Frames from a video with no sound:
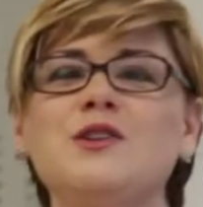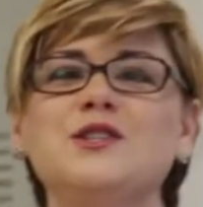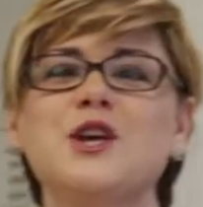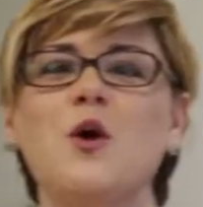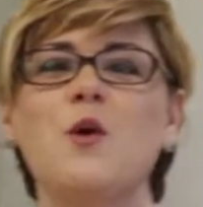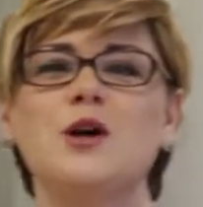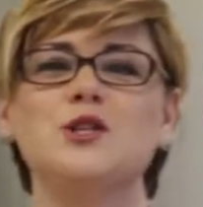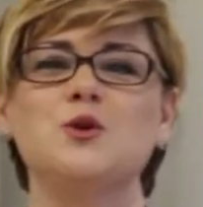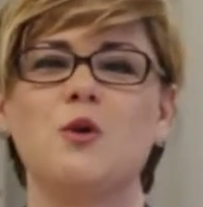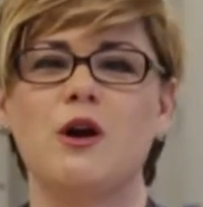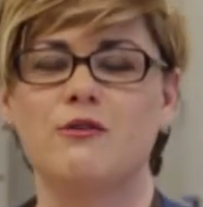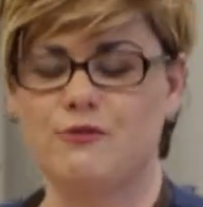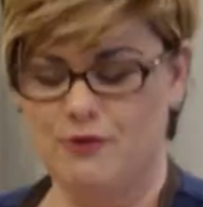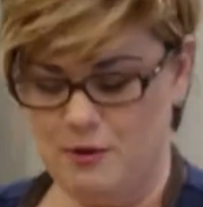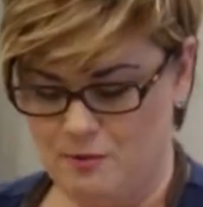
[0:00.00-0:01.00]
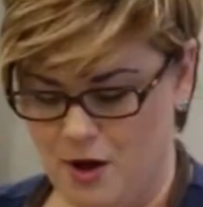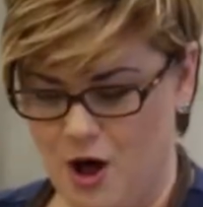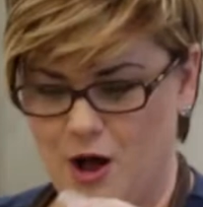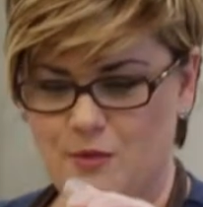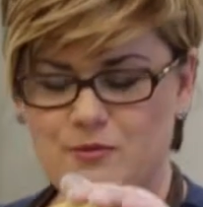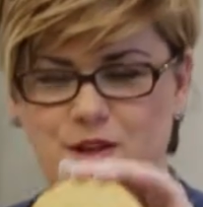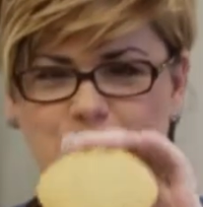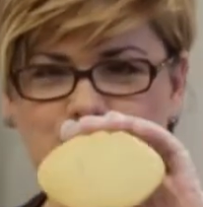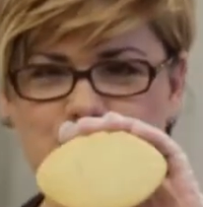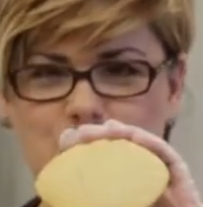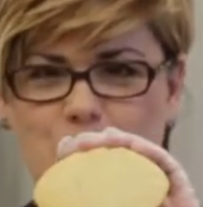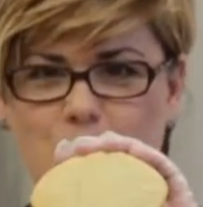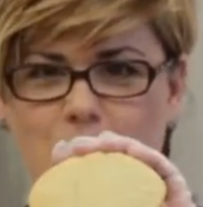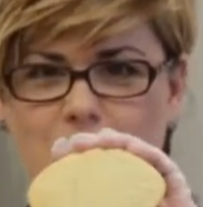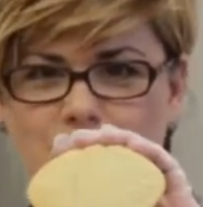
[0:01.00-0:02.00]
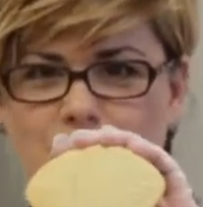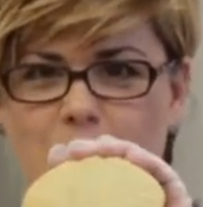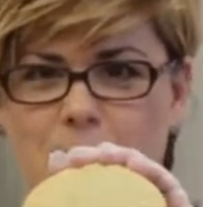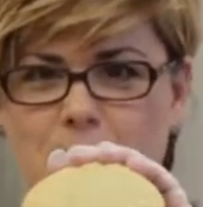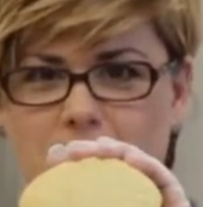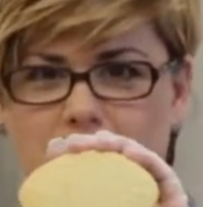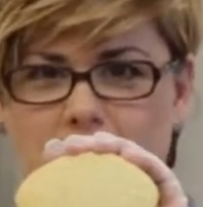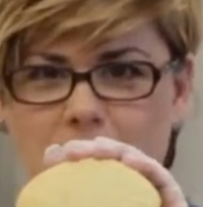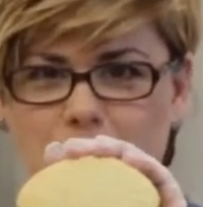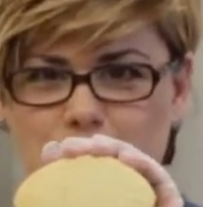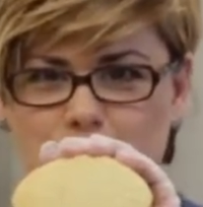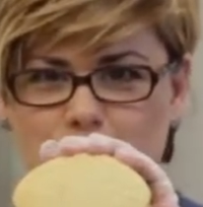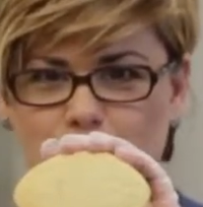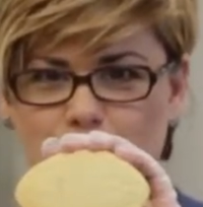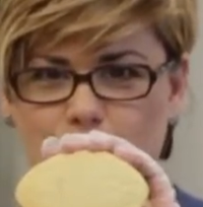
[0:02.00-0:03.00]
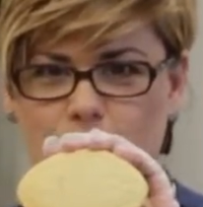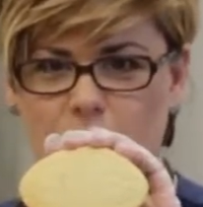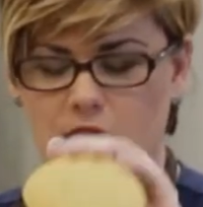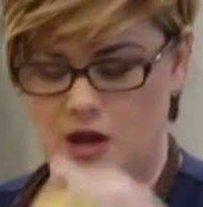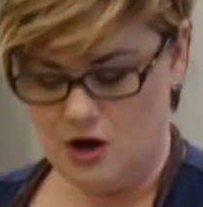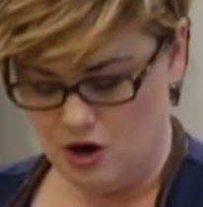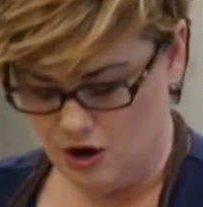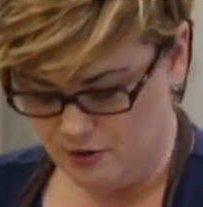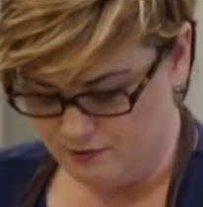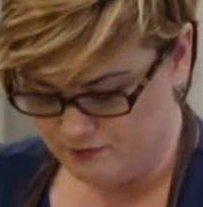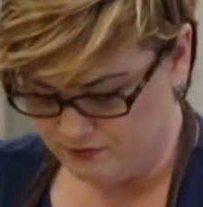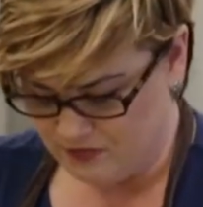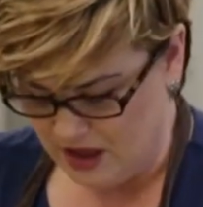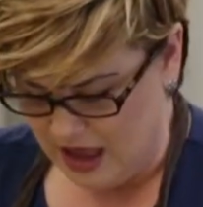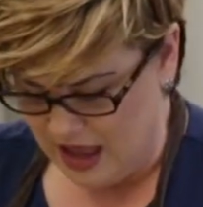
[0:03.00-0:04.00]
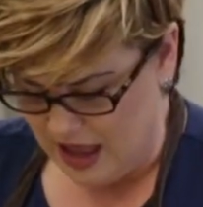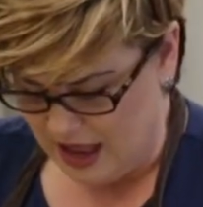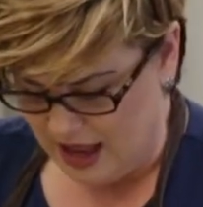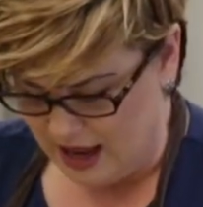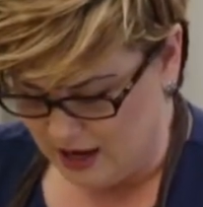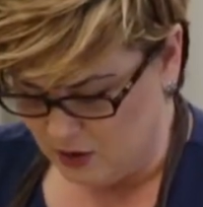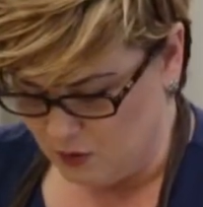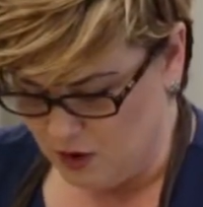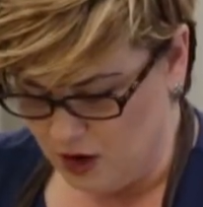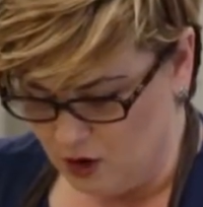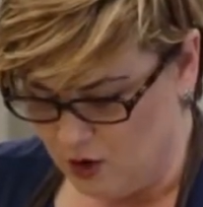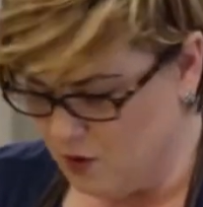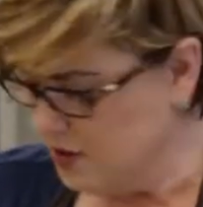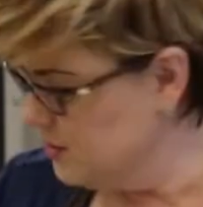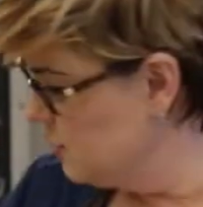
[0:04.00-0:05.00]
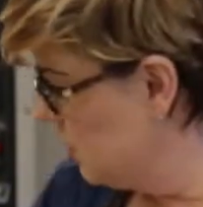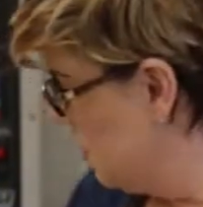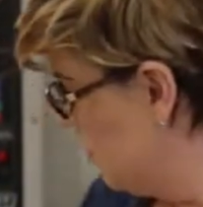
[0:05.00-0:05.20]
let's go on to our football. So I've got my iced sugar cookie here, and we are going to